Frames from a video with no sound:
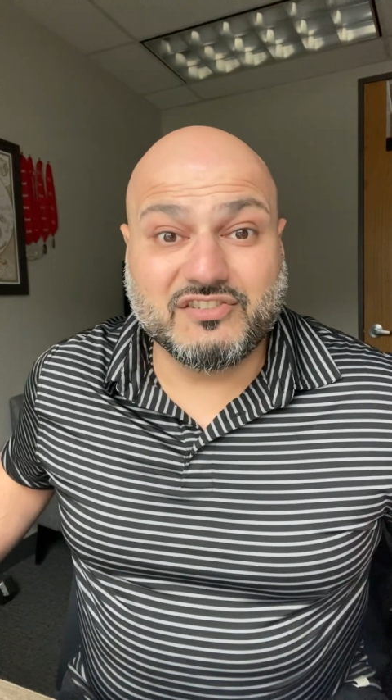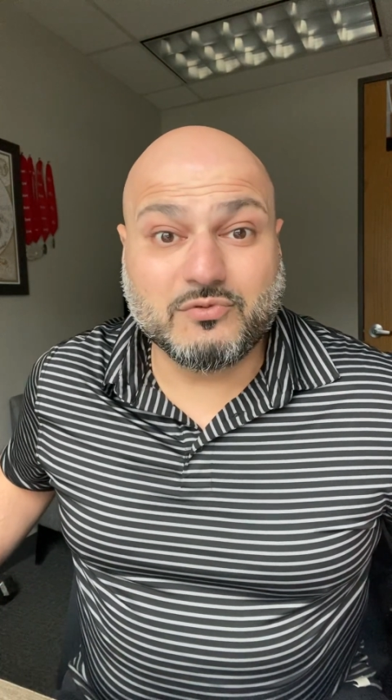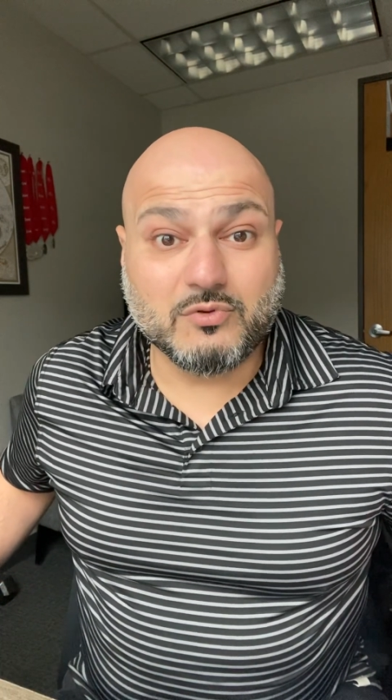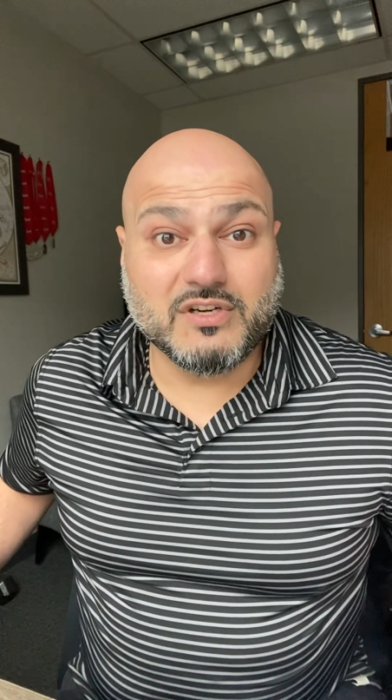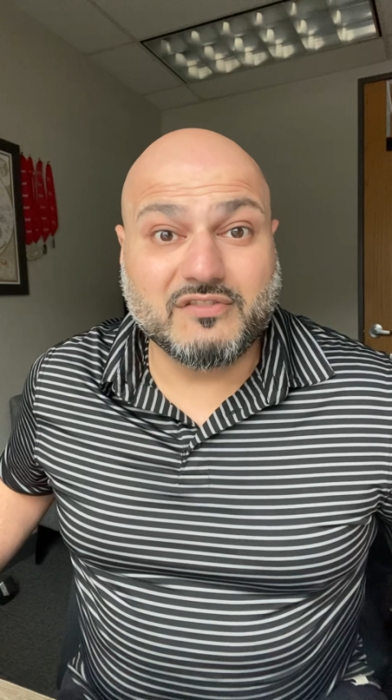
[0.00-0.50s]

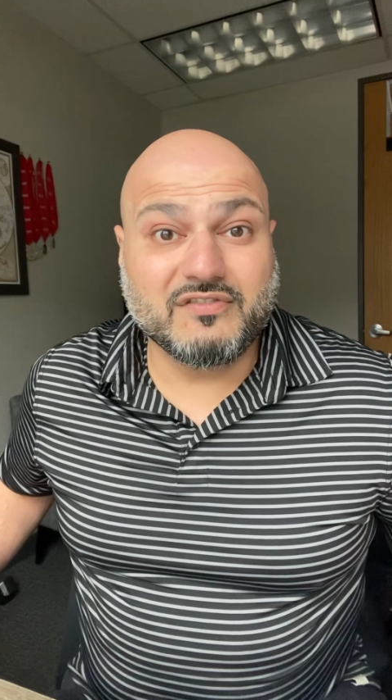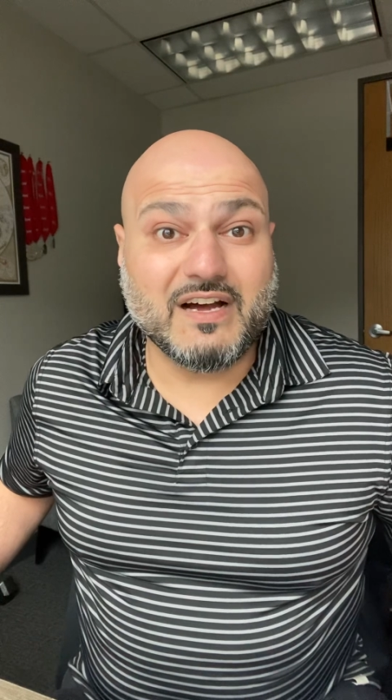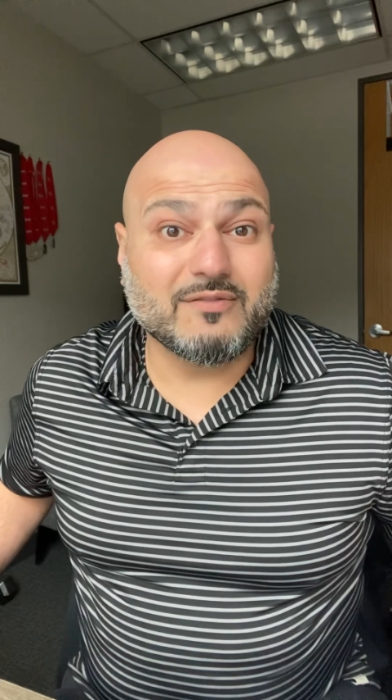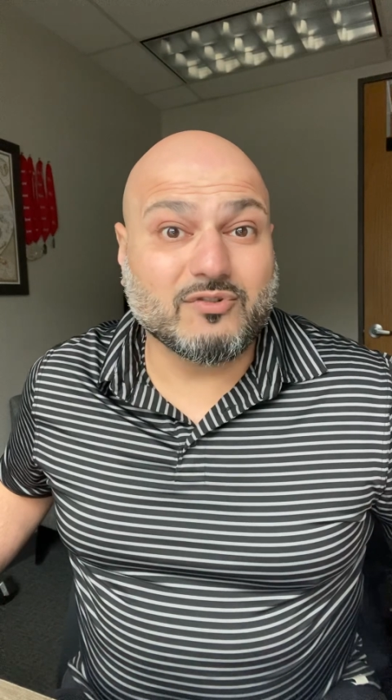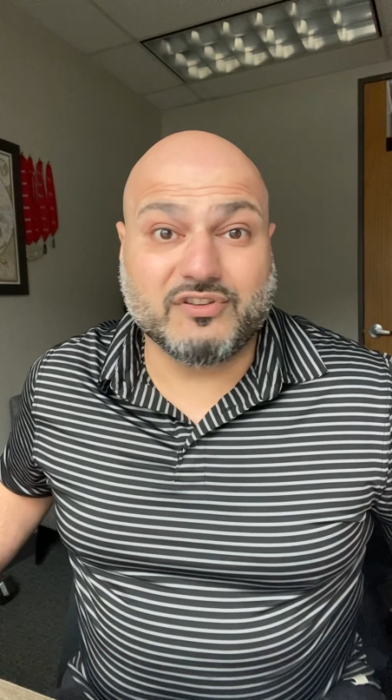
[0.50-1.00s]

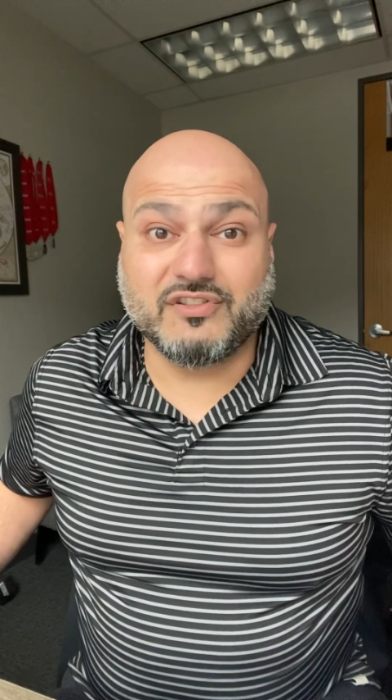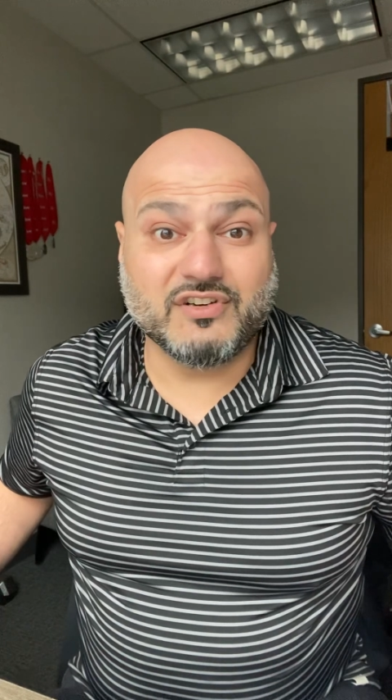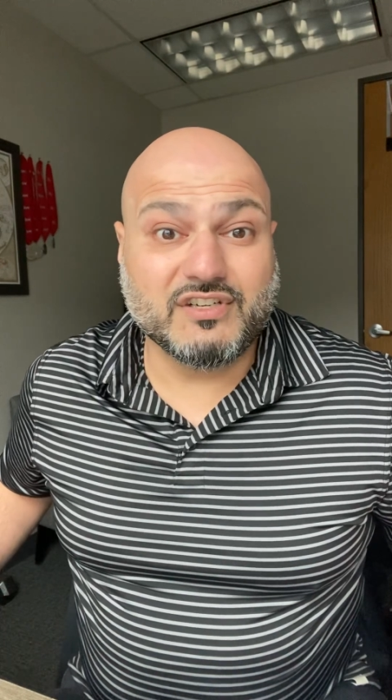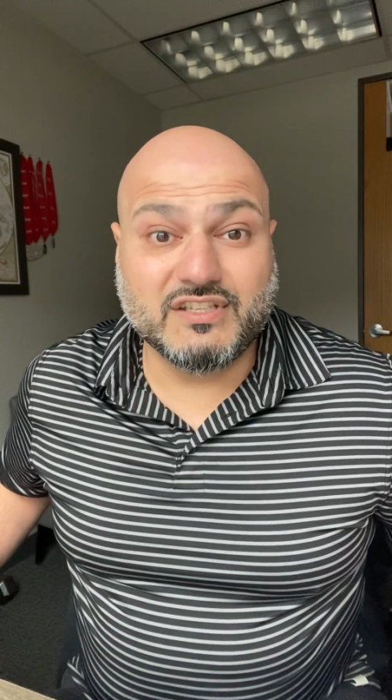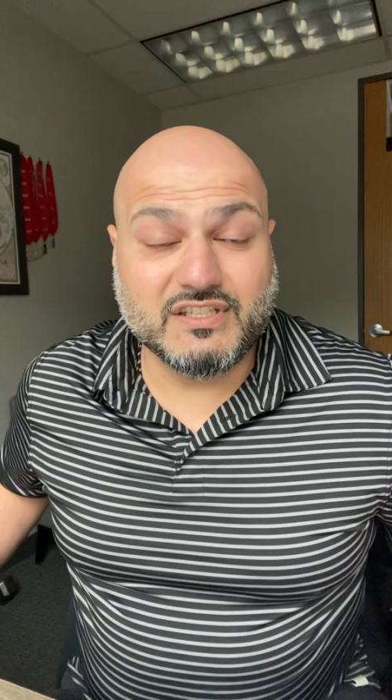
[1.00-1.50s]
25 or
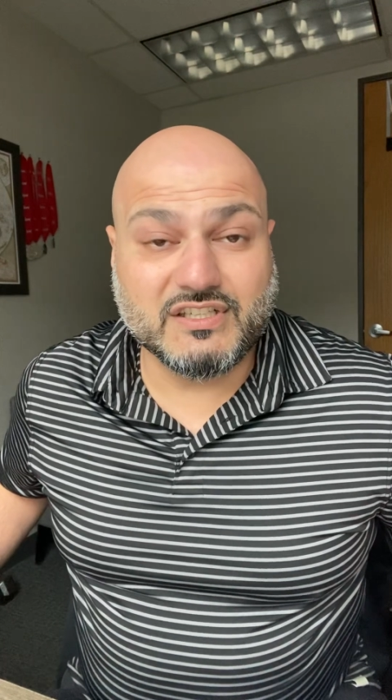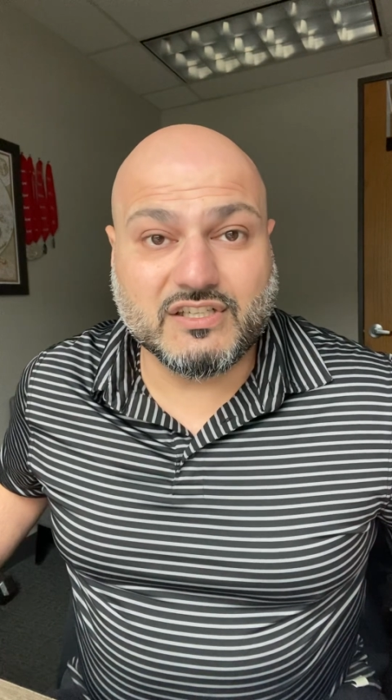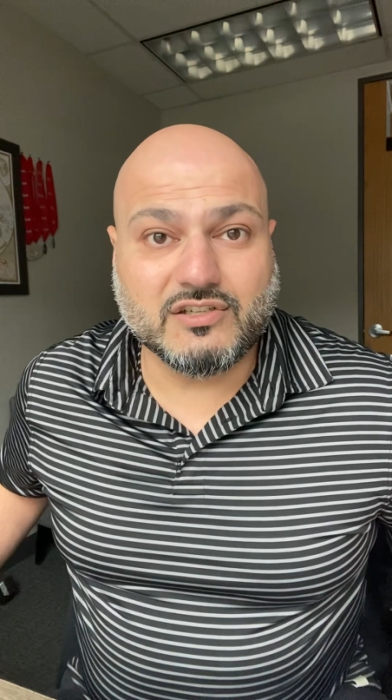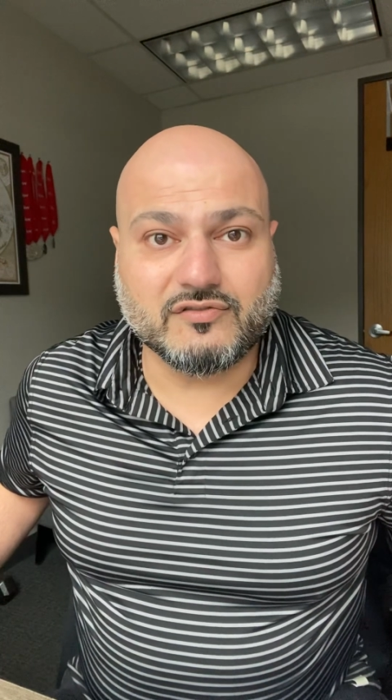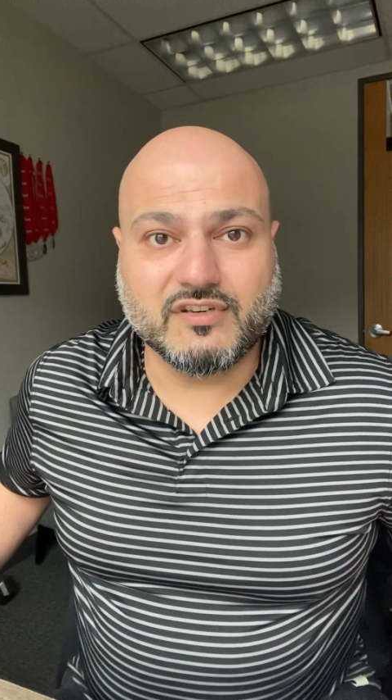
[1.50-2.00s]
30 year
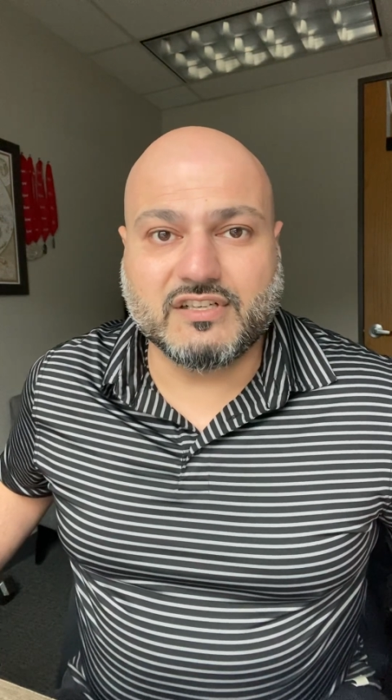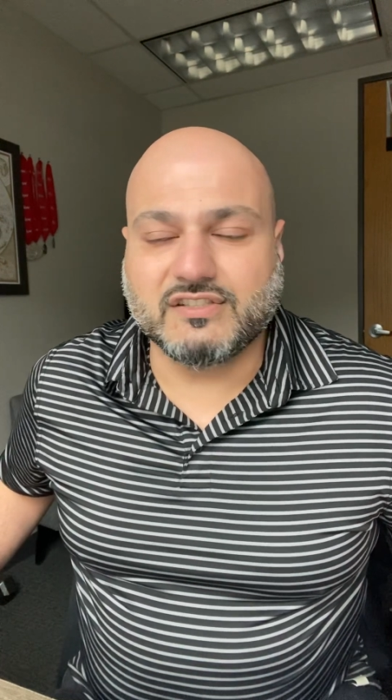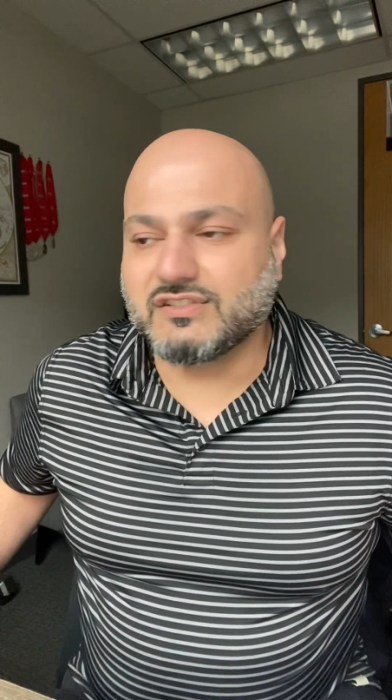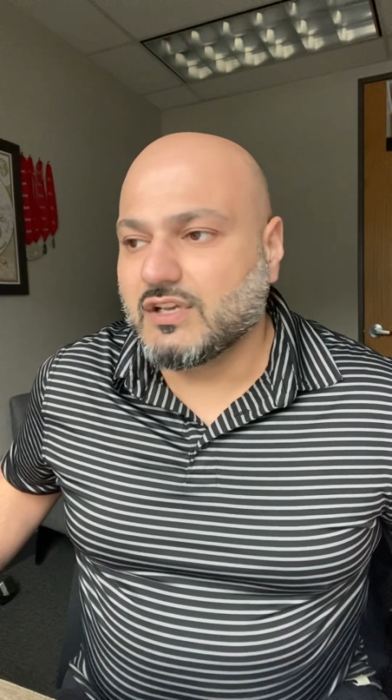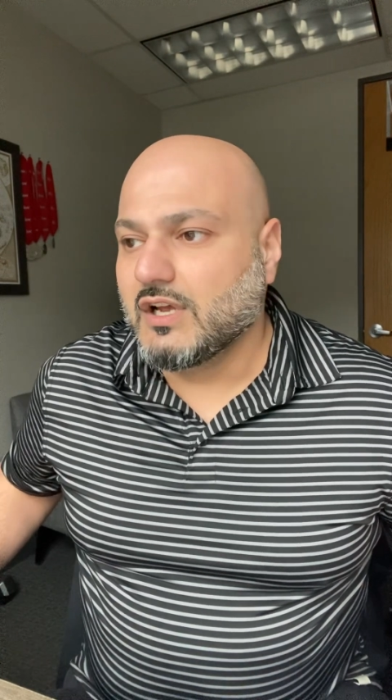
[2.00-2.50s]
careers.